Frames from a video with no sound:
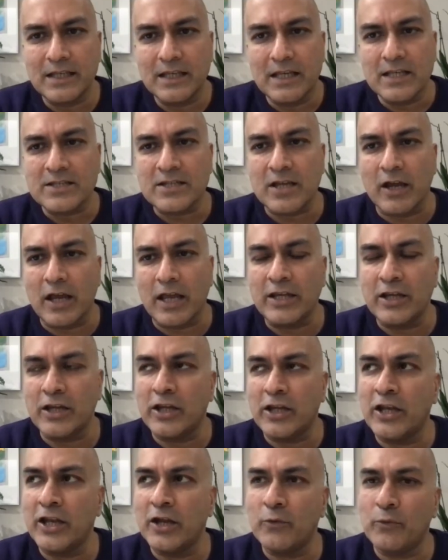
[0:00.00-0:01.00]
It's so,
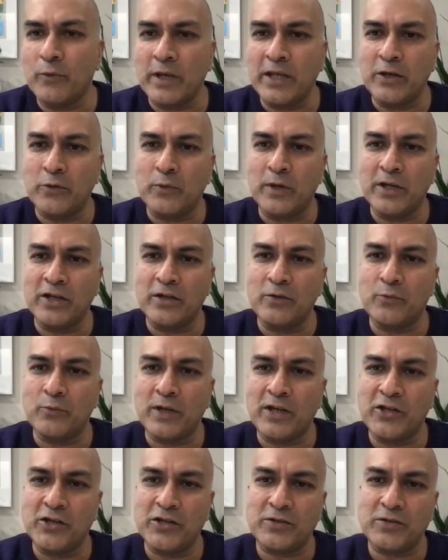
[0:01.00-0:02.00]
you know, when,
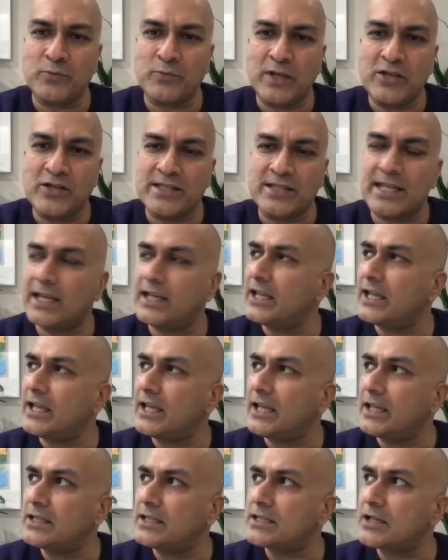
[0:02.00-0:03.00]
when, you when you said that
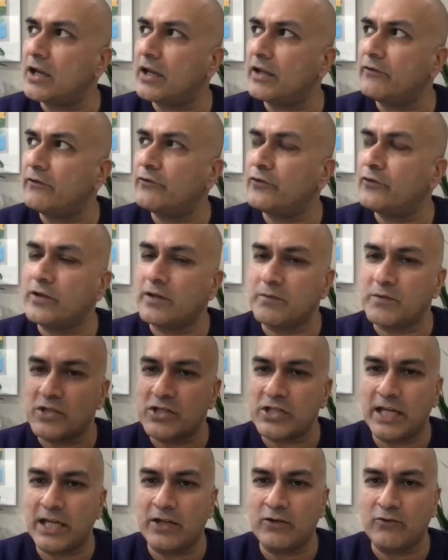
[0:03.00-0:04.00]
it's going through the
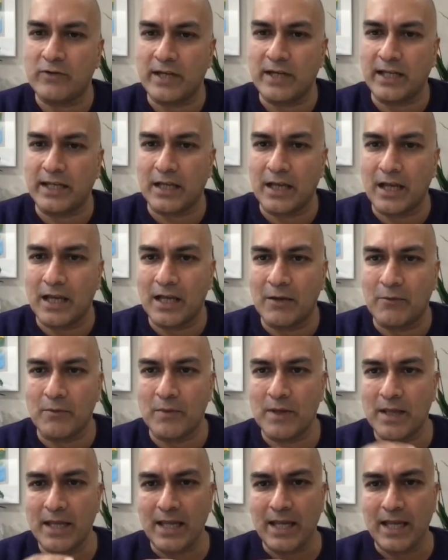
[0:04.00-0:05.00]
machinery,
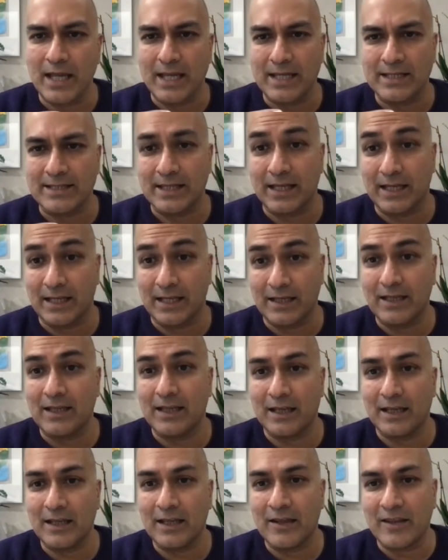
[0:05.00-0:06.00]
um, is it?
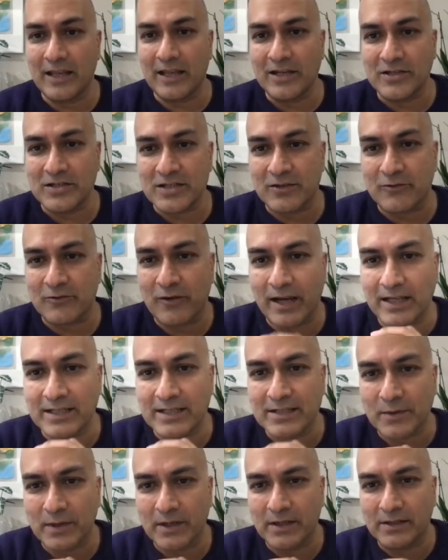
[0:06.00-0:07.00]
Uh, that looks great
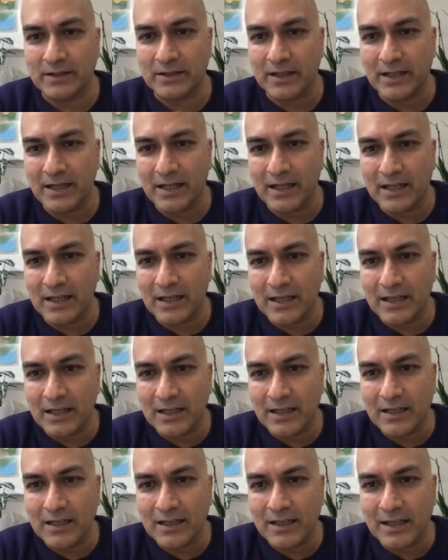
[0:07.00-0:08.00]
as well.
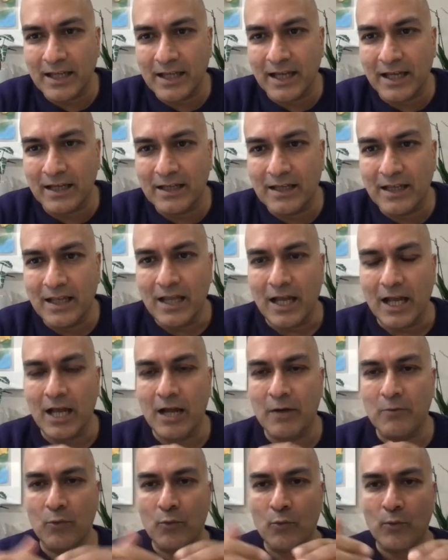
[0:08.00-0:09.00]
Yeah,
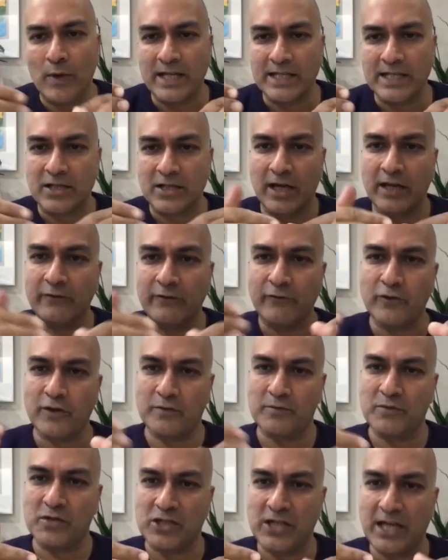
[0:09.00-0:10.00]
um, when it's going through
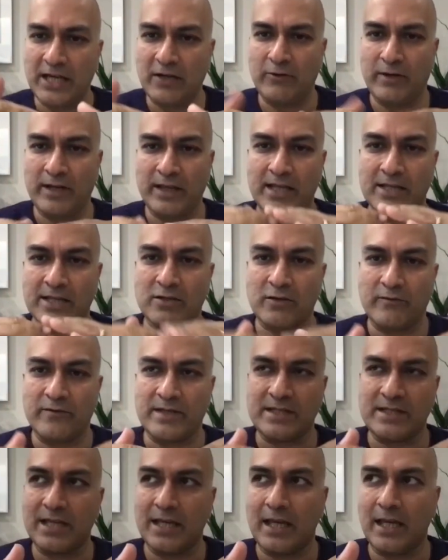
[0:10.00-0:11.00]
the machinery, that's
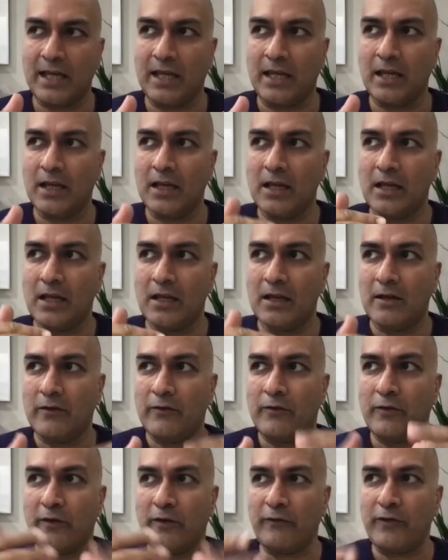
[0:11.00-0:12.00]
obviously
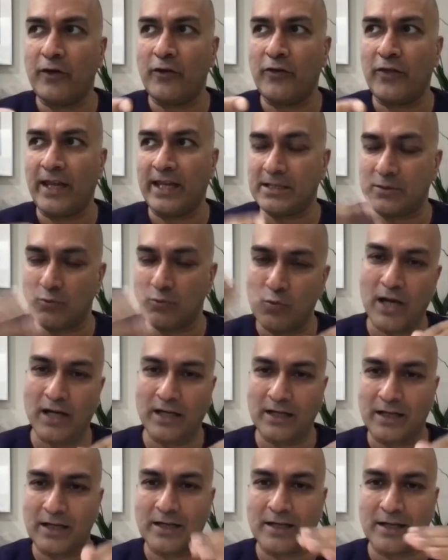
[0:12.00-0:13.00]
for a few things.
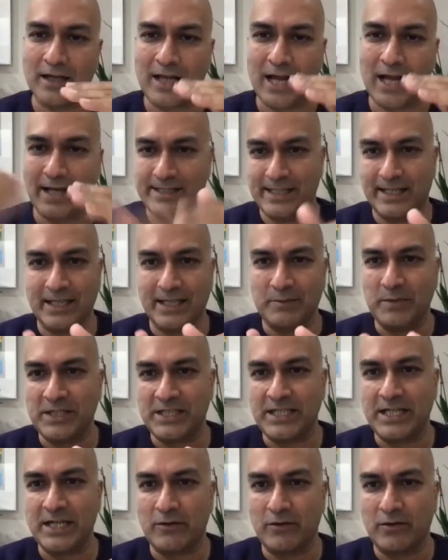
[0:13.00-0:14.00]
One, c- cutting the
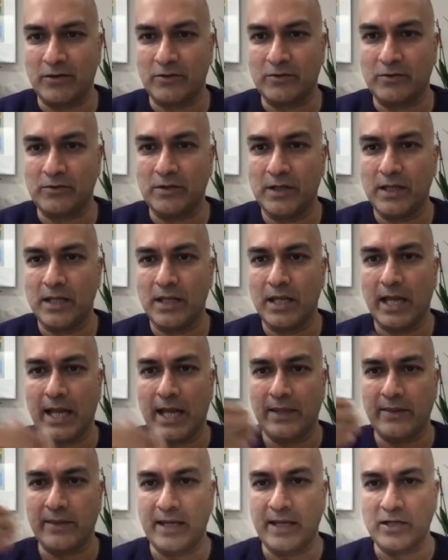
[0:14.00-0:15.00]
material,
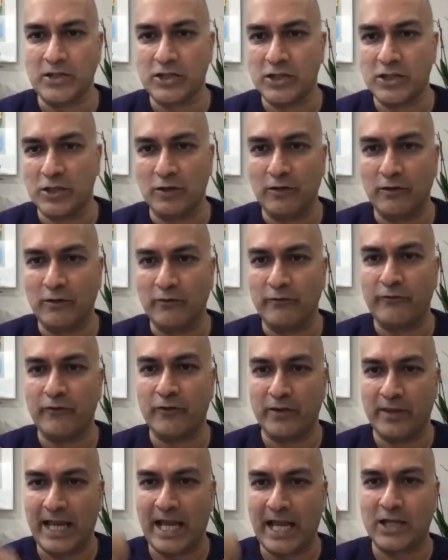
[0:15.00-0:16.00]
and then two
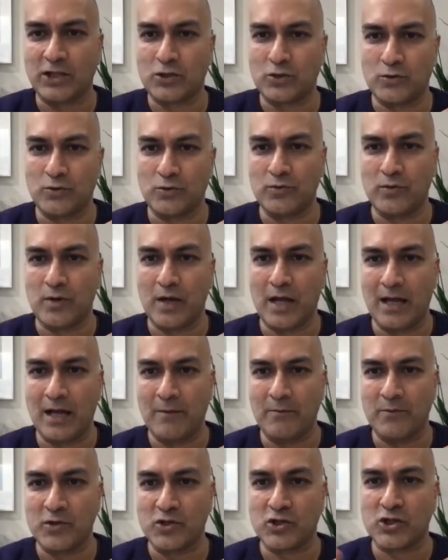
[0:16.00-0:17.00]
for the actual
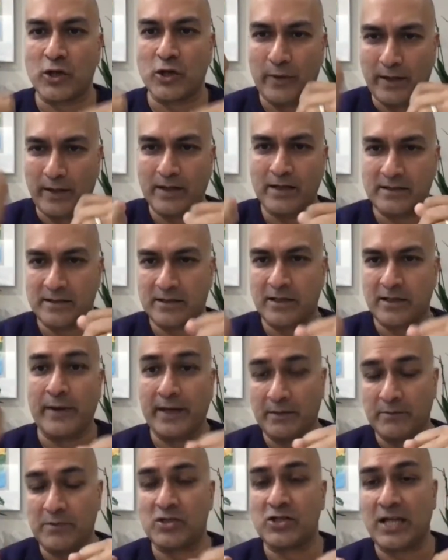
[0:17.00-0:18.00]
um, show-
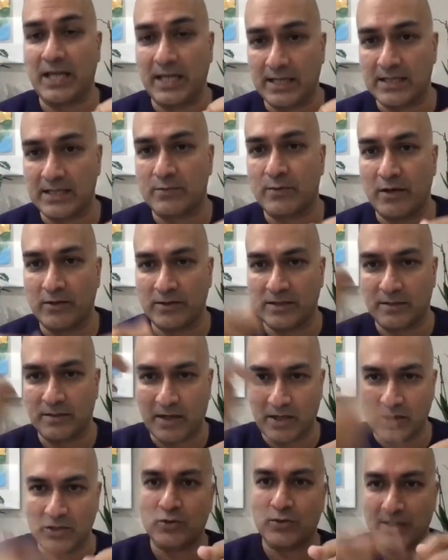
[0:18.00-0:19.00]
sewing machine as well to
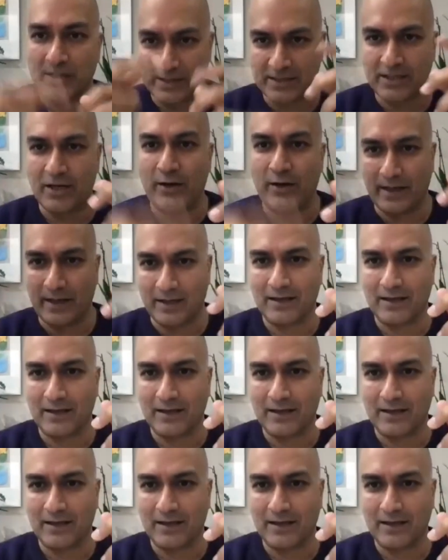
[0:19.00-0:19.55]
make sure. yeah, like done.